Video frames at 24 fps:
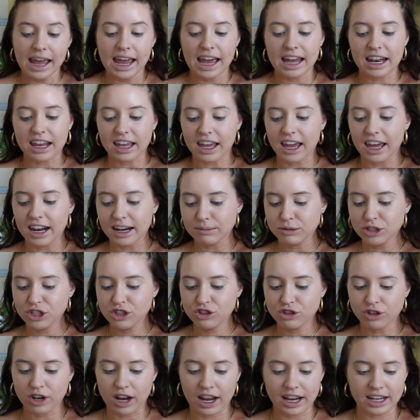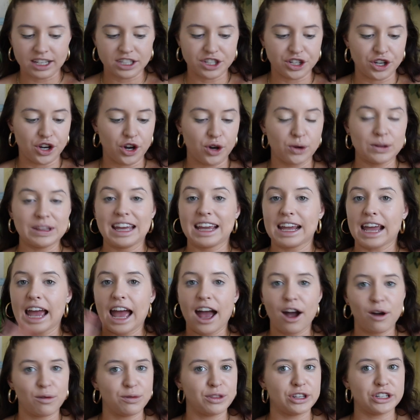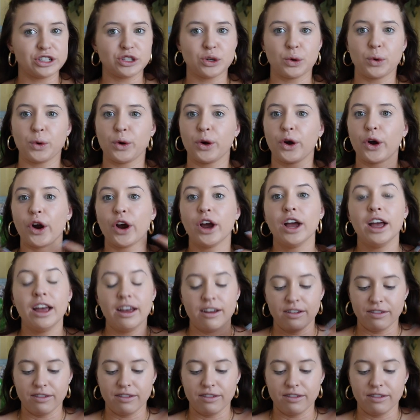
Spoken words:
And again, I'm just trying to go like out the door,